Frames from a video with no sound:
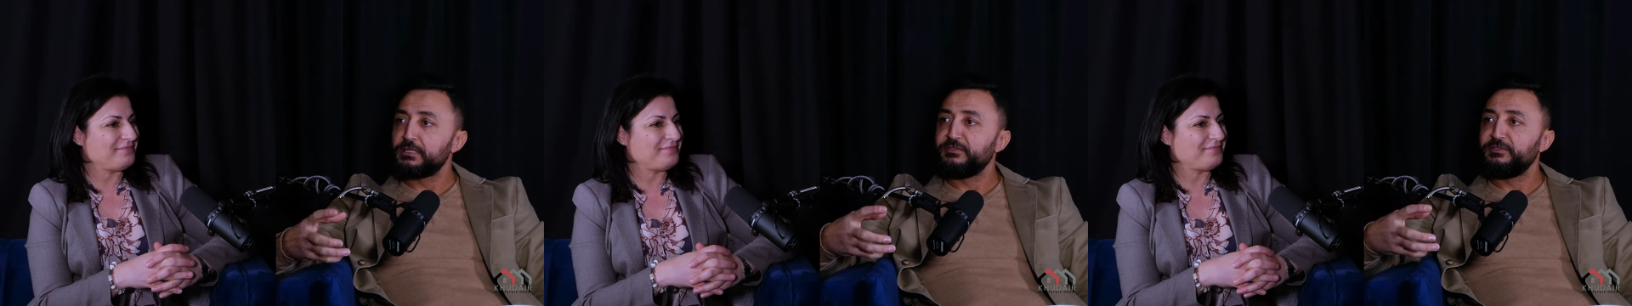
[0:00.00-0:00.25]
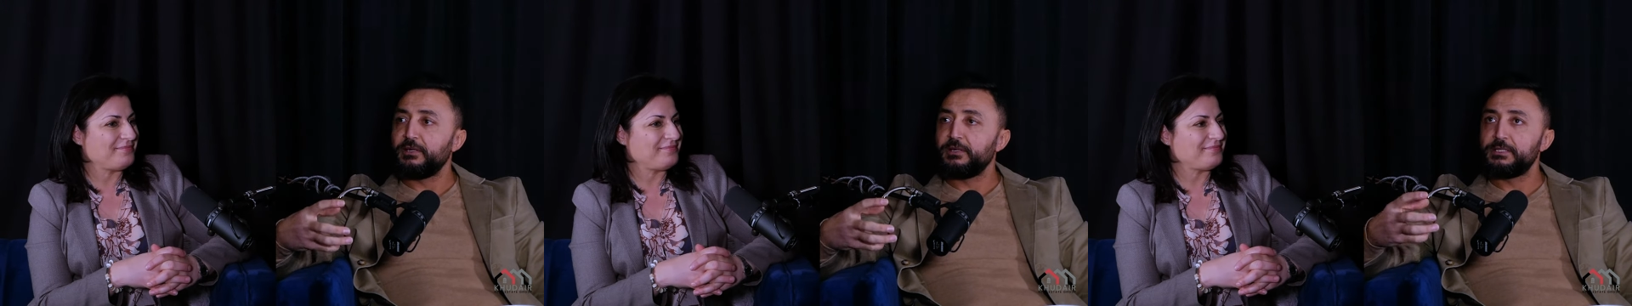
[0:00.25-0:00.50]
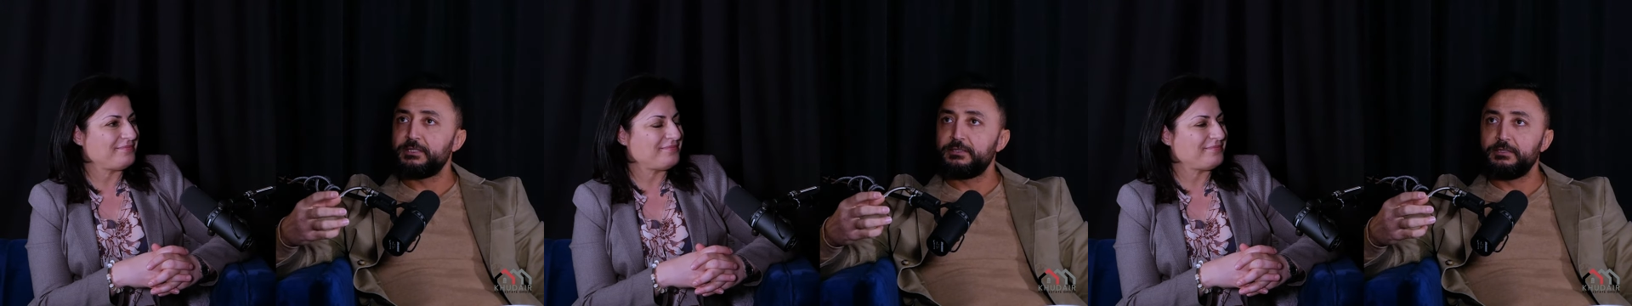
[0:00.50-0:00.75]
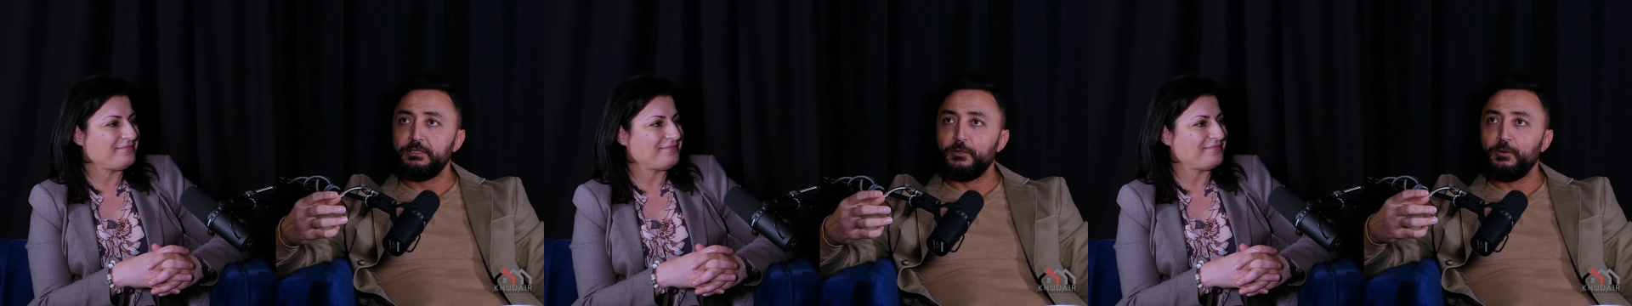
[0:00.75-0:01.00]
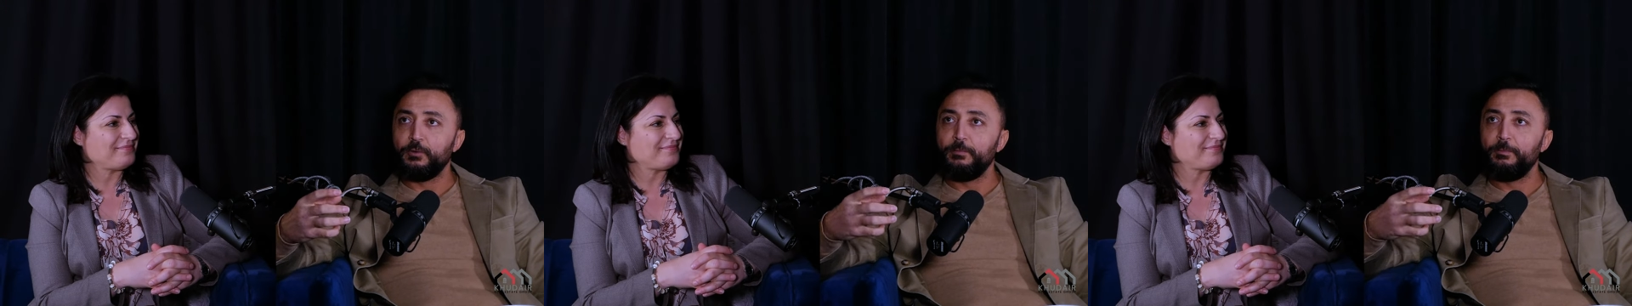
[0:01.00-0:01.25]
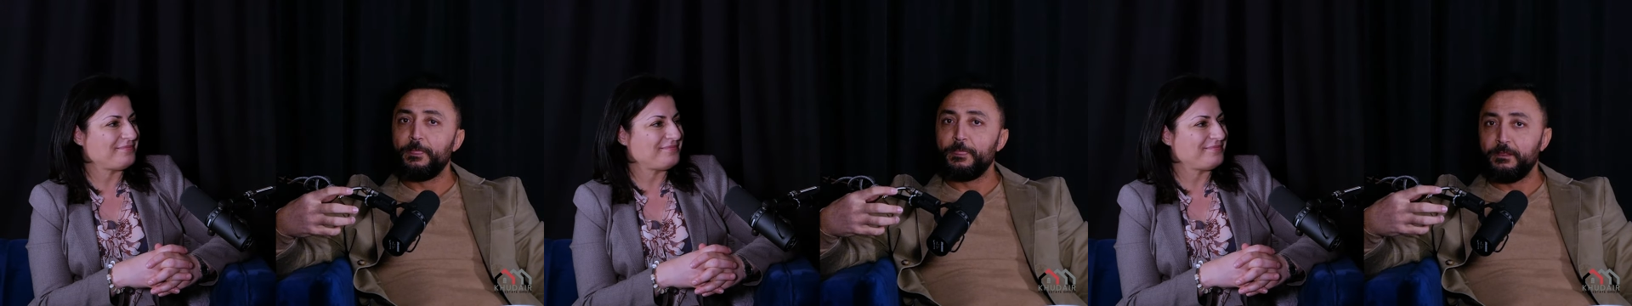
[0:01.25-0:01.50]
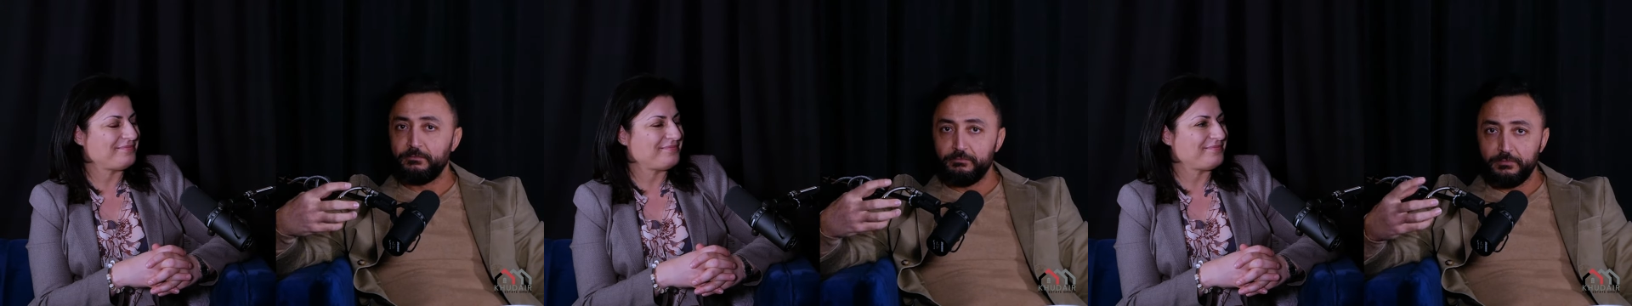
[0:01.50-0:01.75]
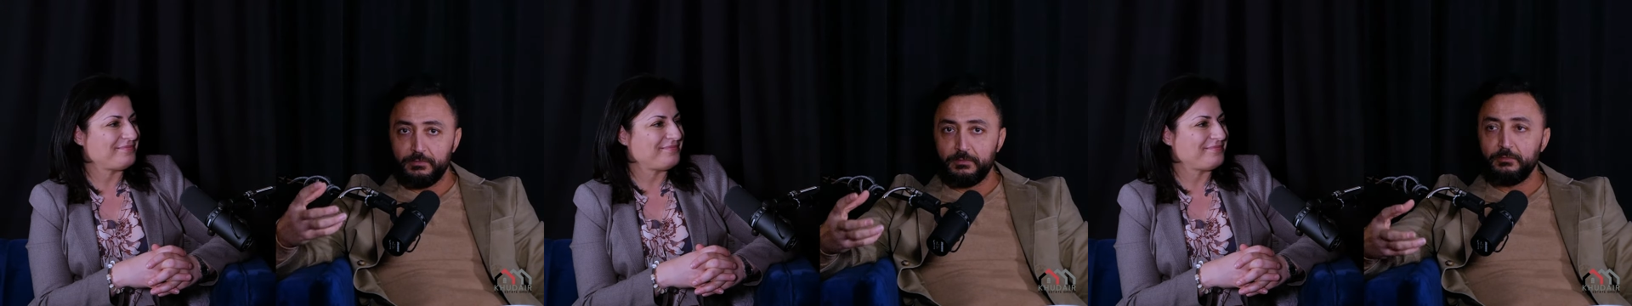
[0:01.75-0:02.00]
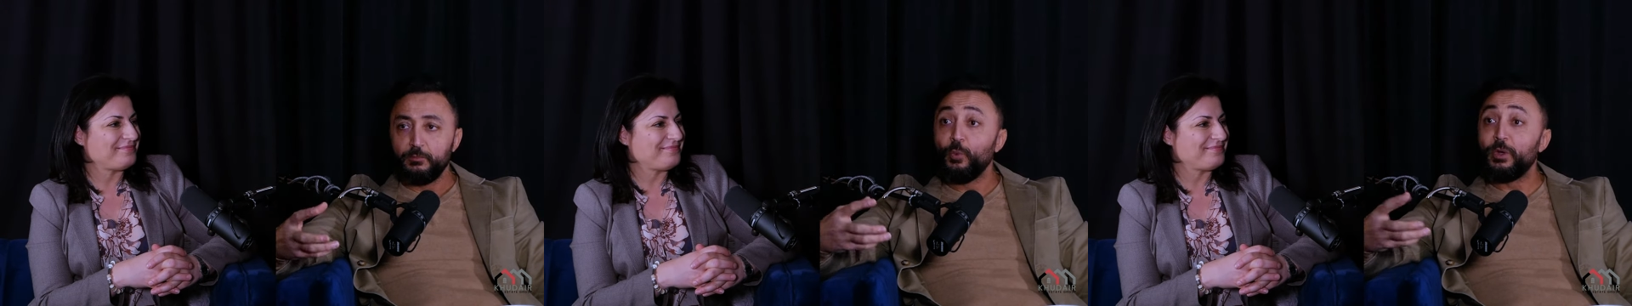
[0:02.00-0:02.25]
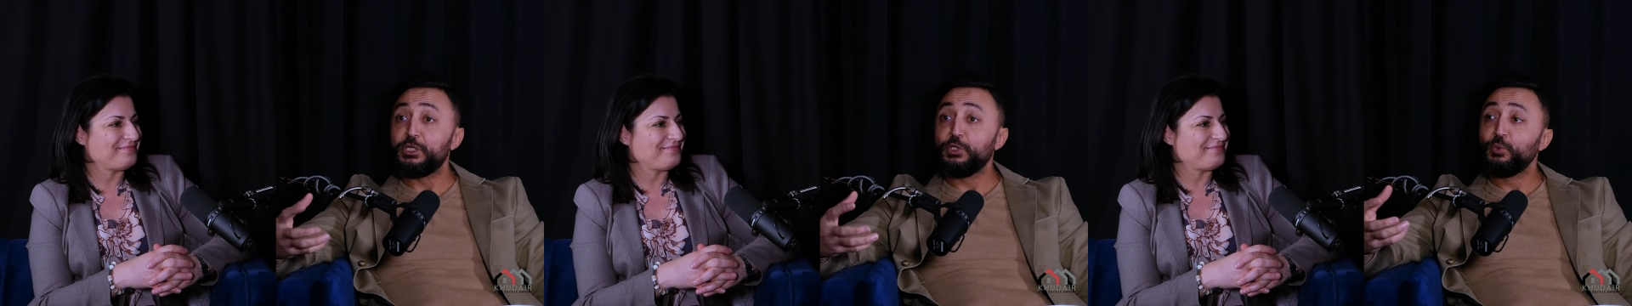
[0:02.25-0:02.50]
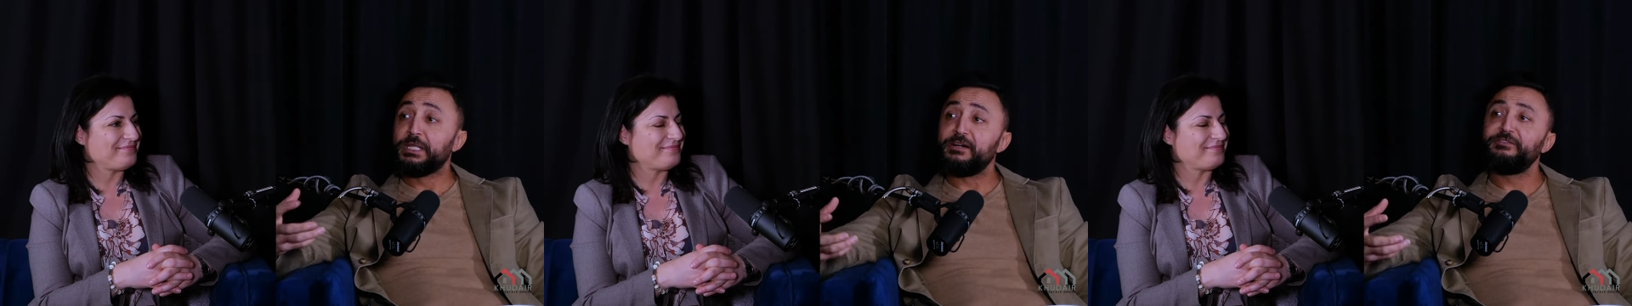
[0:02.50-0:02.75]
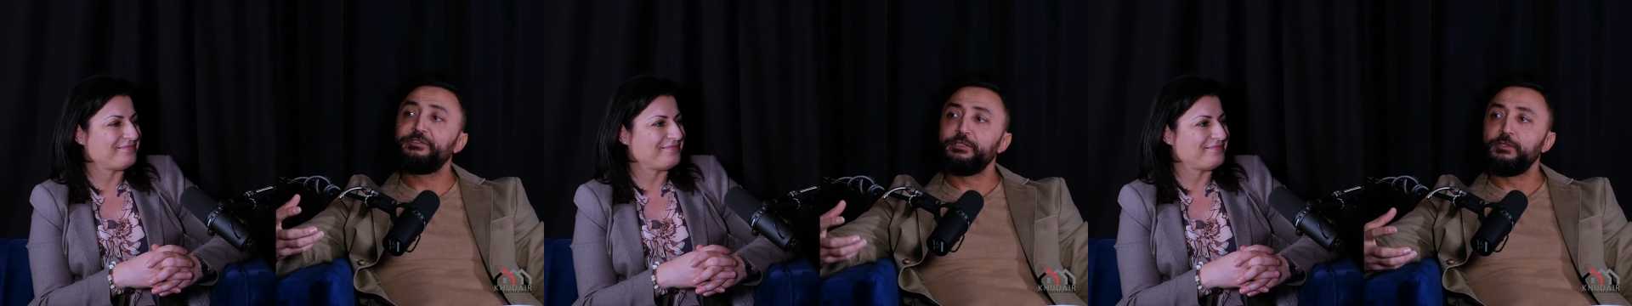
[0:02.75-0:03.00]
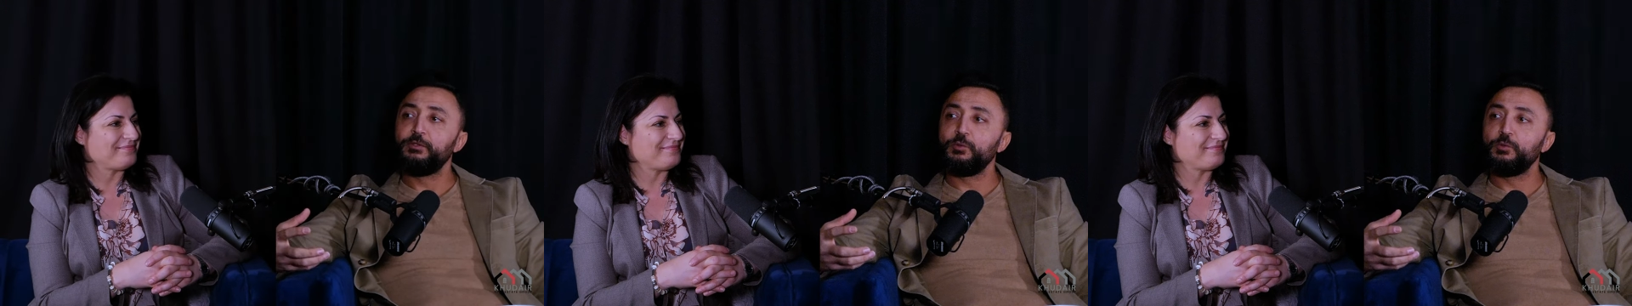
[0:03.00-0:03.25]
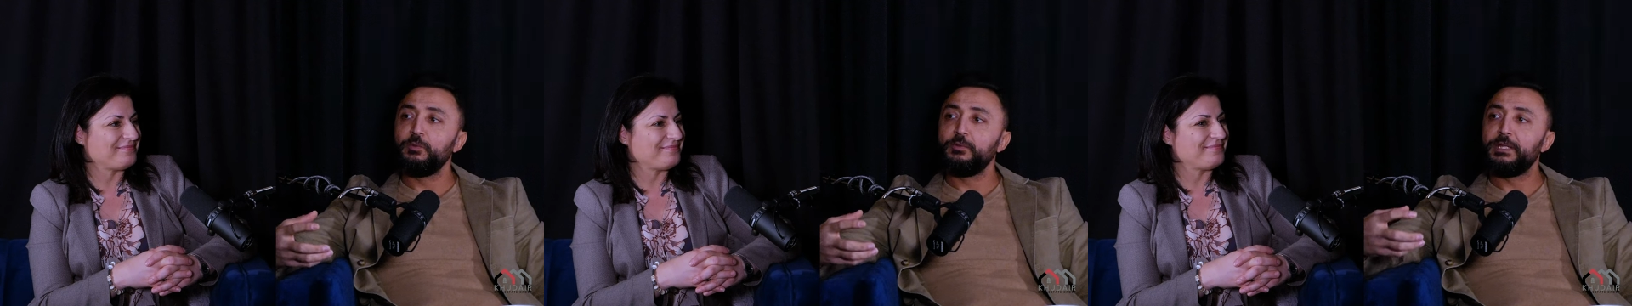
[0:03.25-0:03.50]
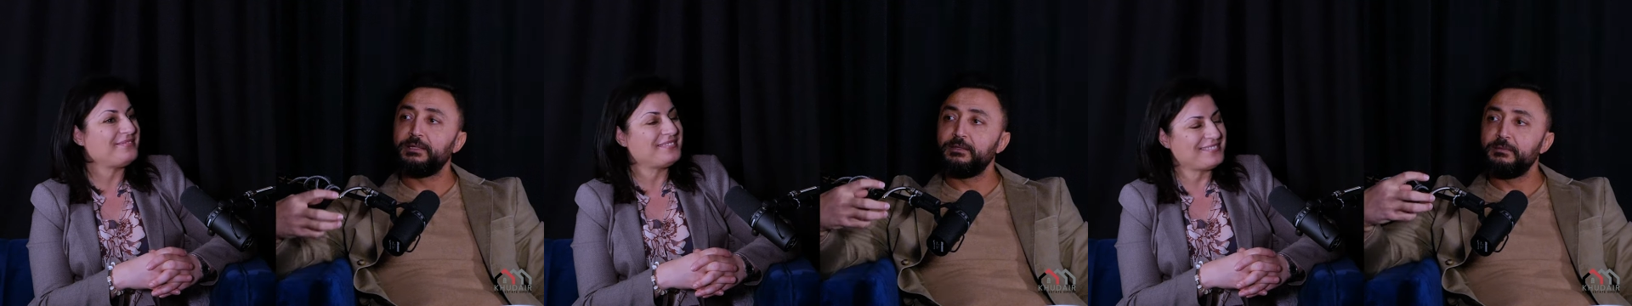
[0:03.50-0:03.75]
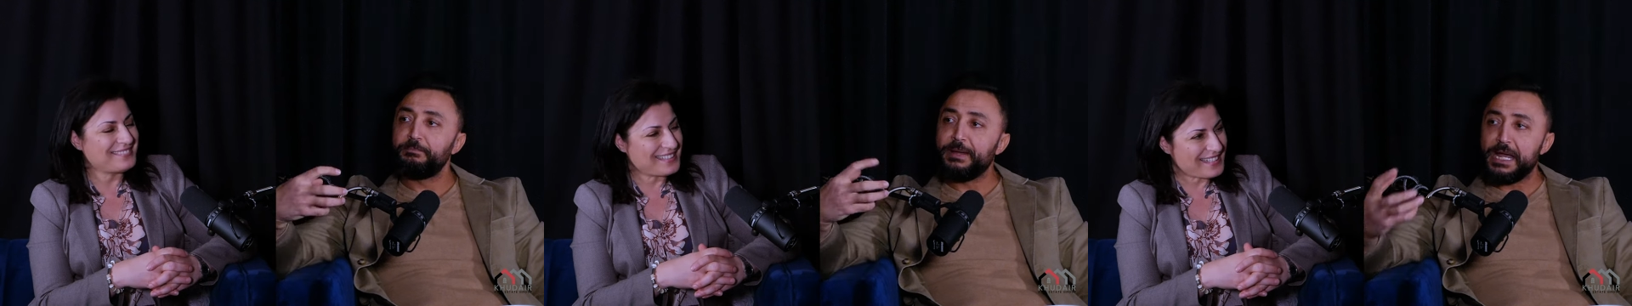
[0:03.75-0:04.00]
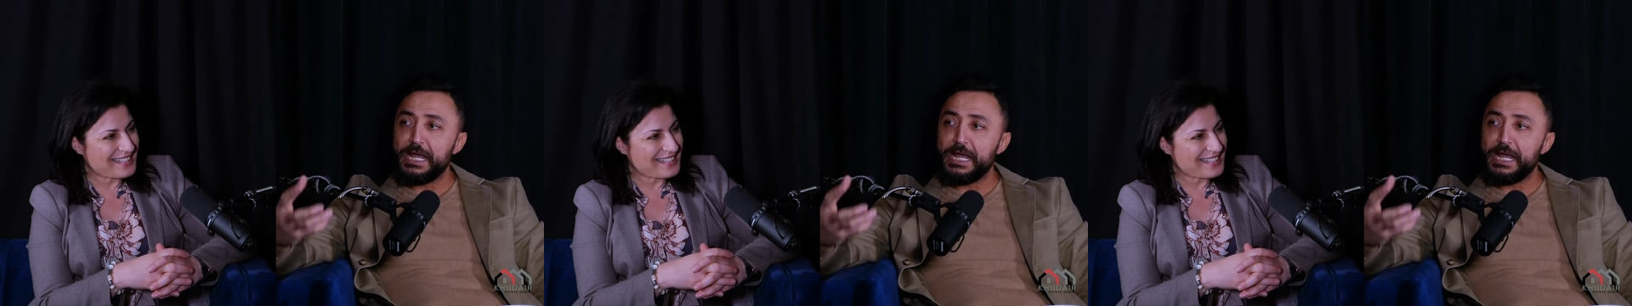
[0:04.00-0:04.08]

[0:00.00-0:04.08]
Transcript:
Speaker 1: far as, you know, what you love to do, that yeah.